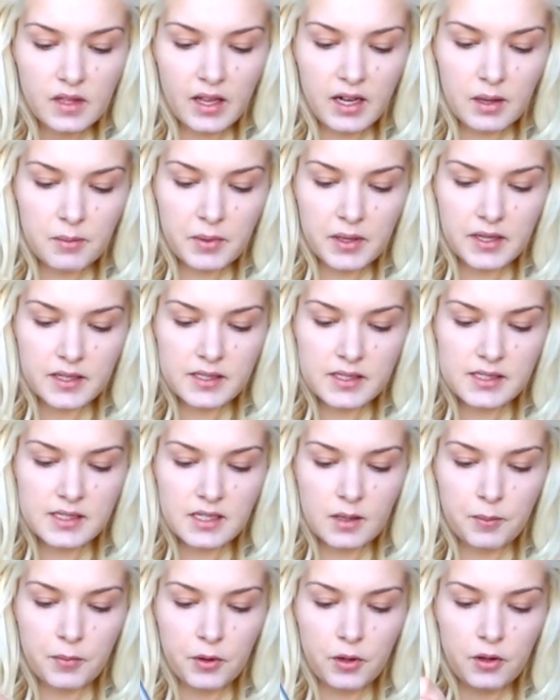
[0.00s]
And I'm going to
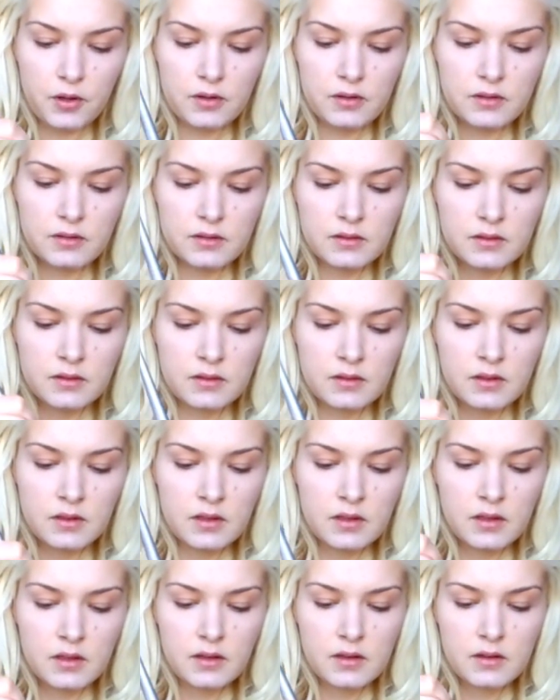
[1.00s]
stipple,
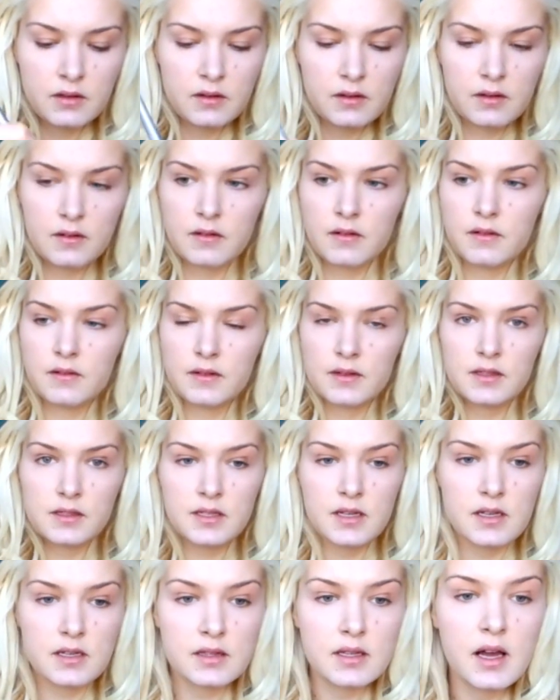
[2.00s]

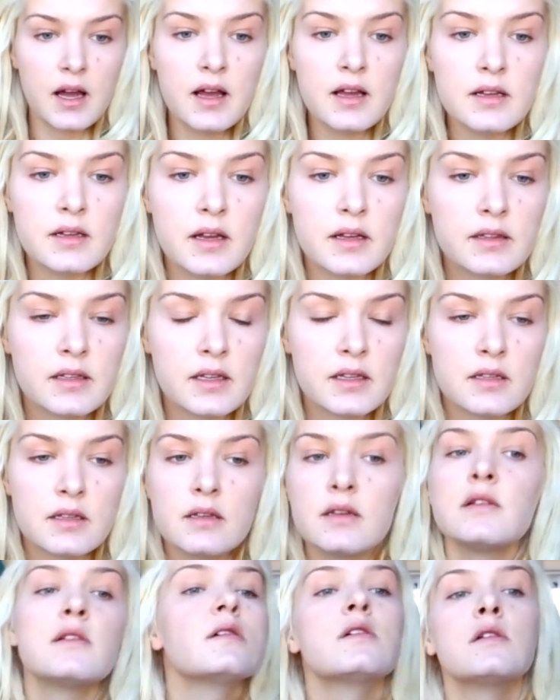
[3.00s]
take that, and
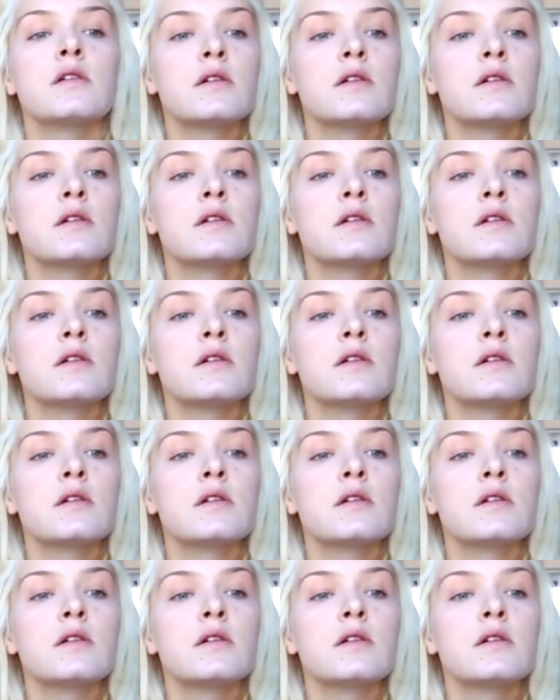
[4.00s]
then